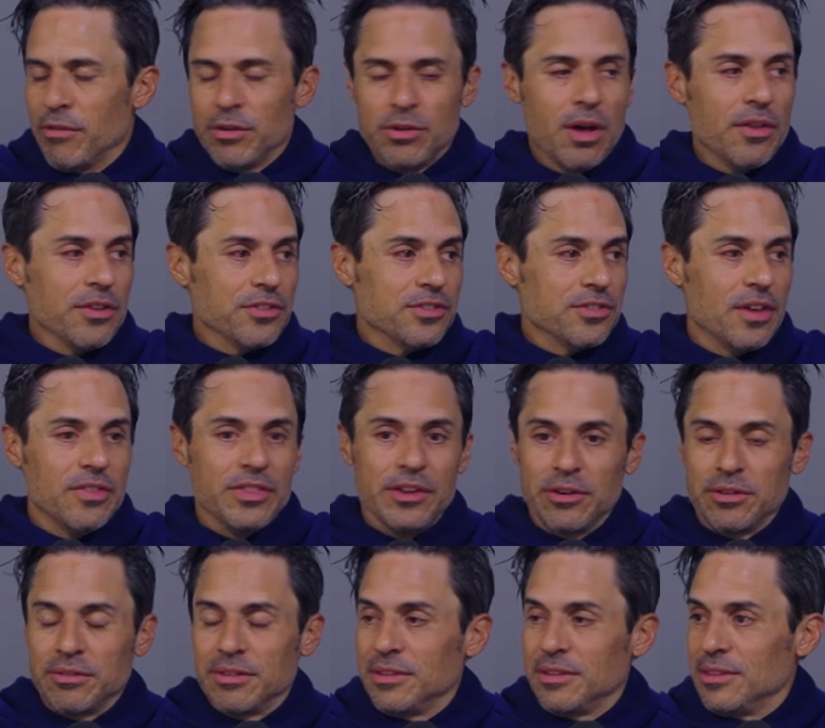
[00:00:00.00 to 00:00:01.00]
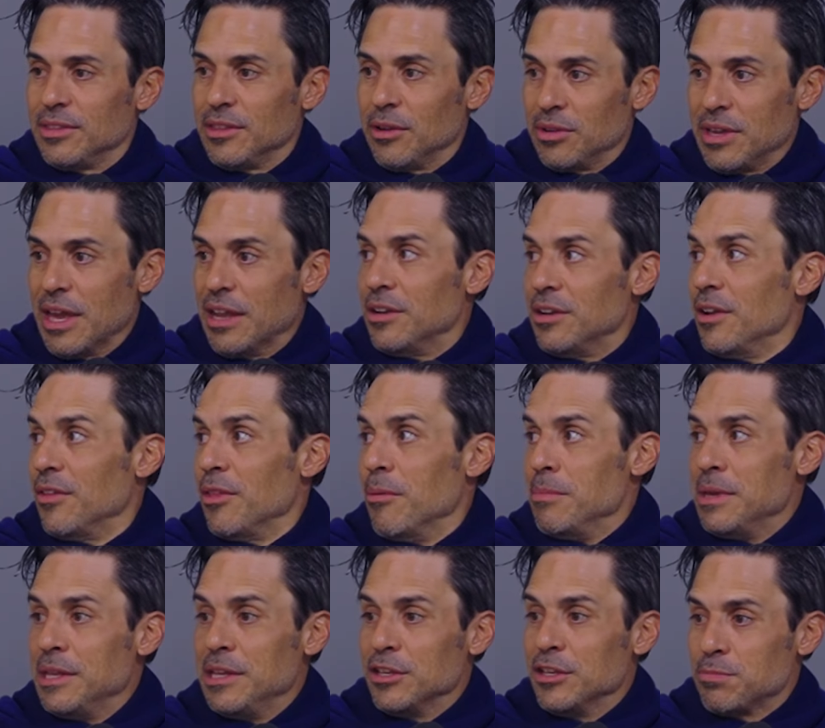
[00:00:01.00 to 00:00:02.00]
and all of a sudden they're getting it on the
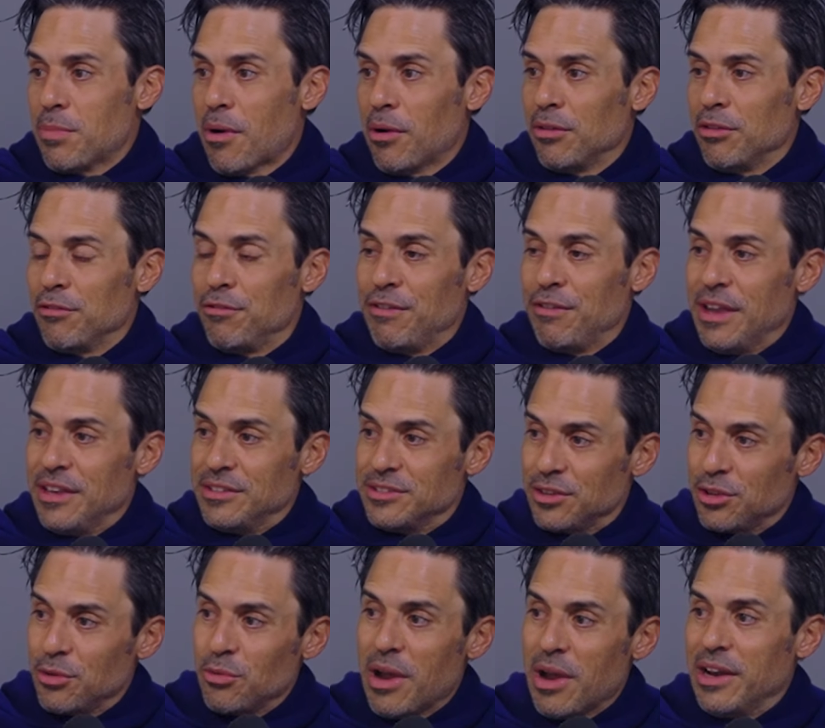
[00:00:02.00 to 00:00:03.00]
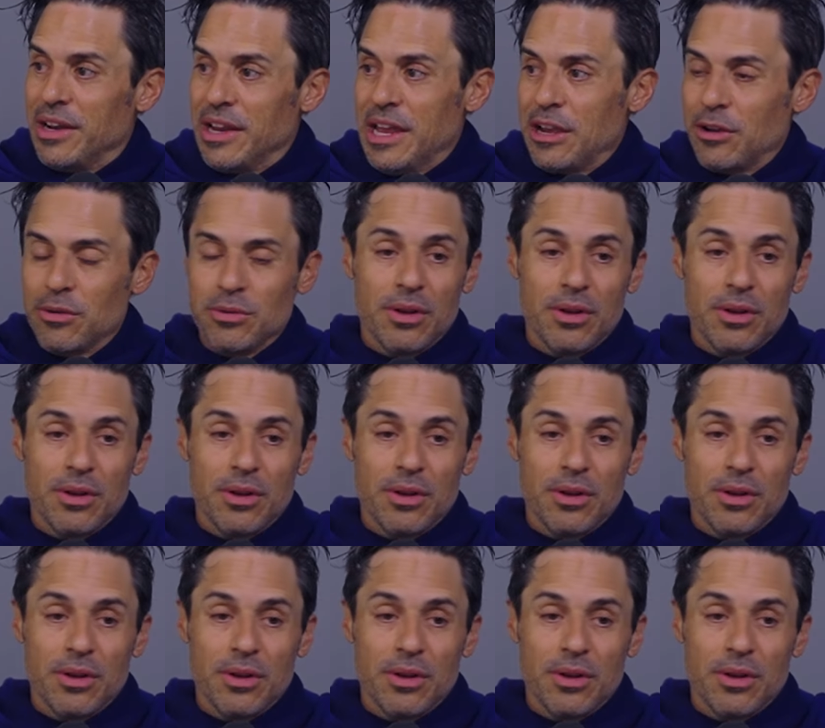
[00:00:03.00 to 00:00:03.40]
medius part of the face at the right angle,